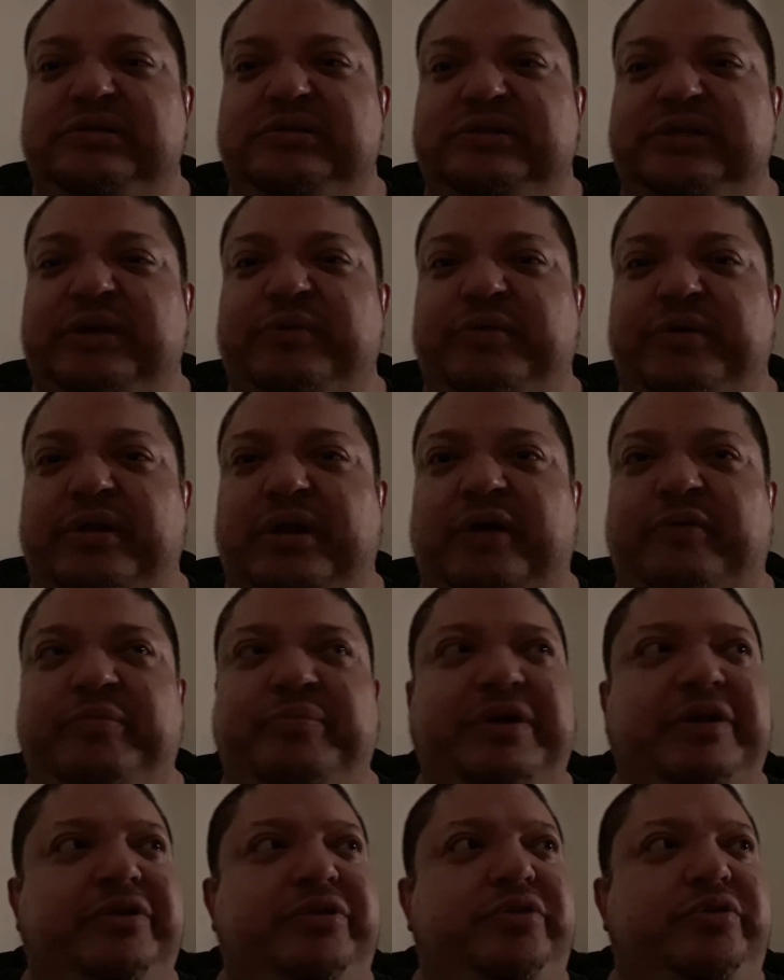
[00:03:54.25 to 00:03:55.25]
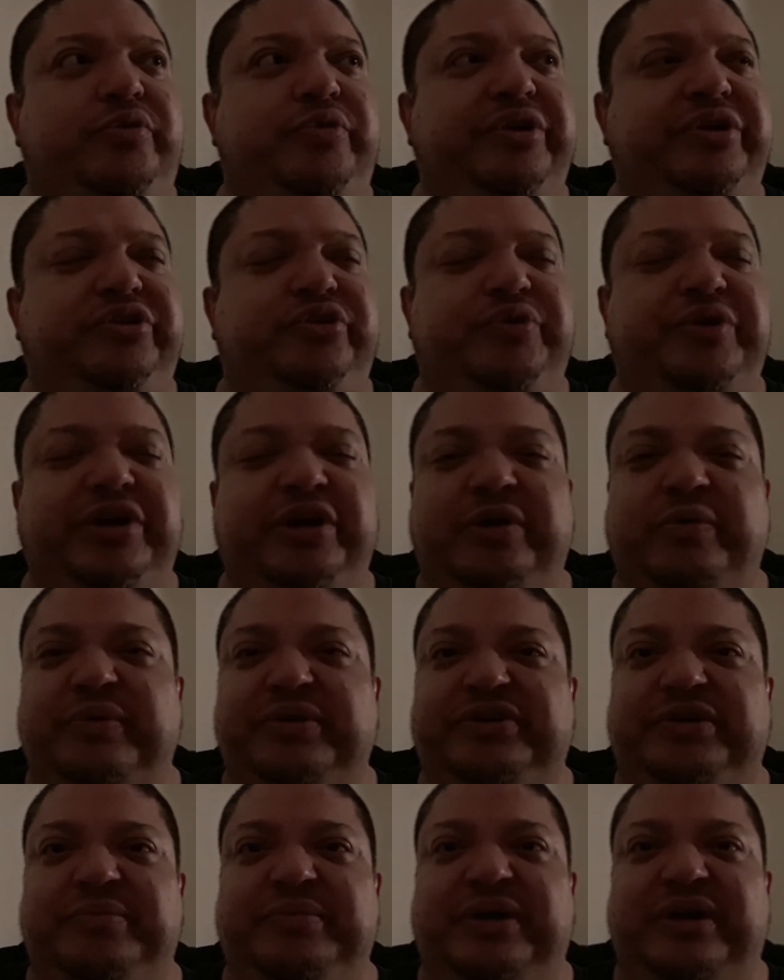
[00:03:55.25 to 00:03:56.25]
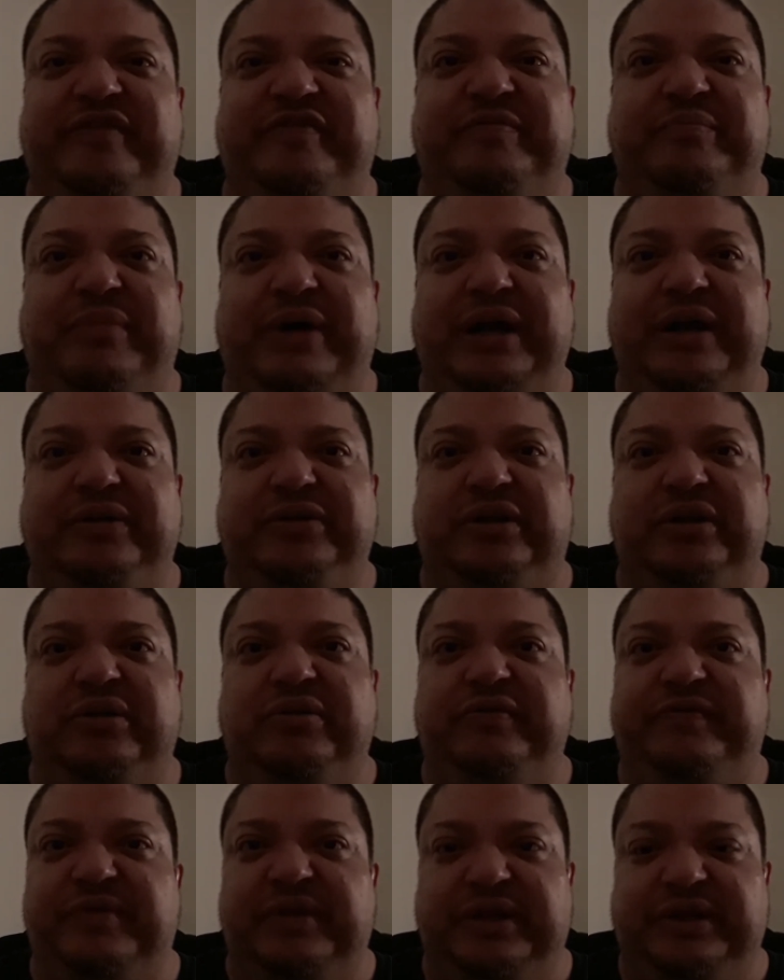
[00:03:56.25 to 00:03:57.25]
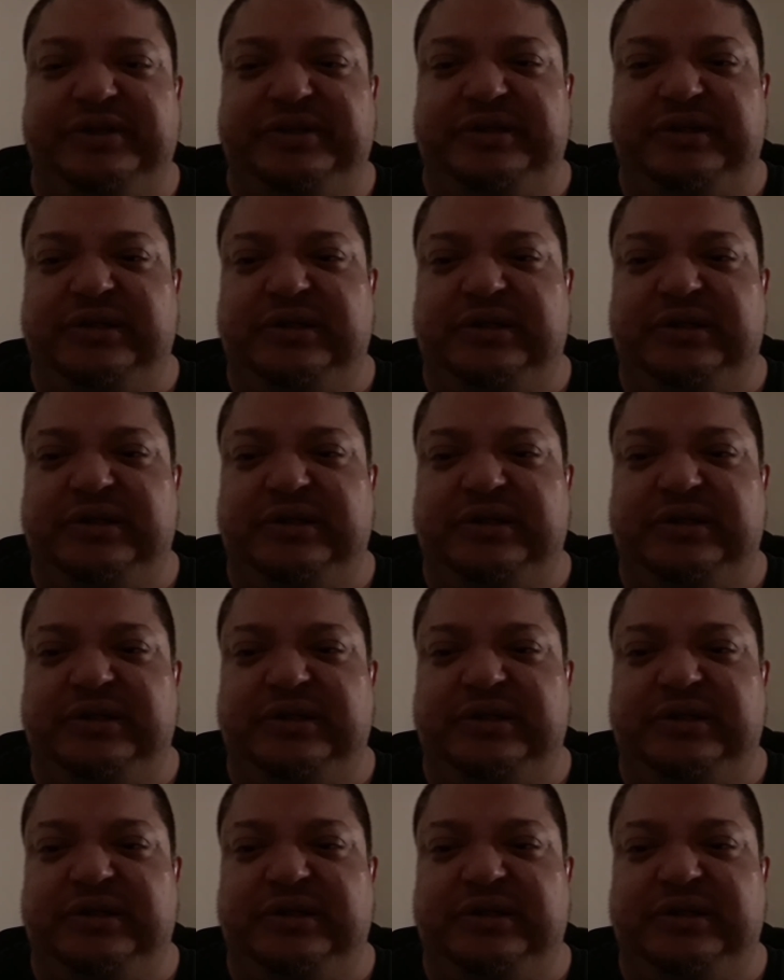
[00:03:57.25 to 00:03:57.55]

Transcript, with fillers: they would I would be treated with some kind of mild aloofness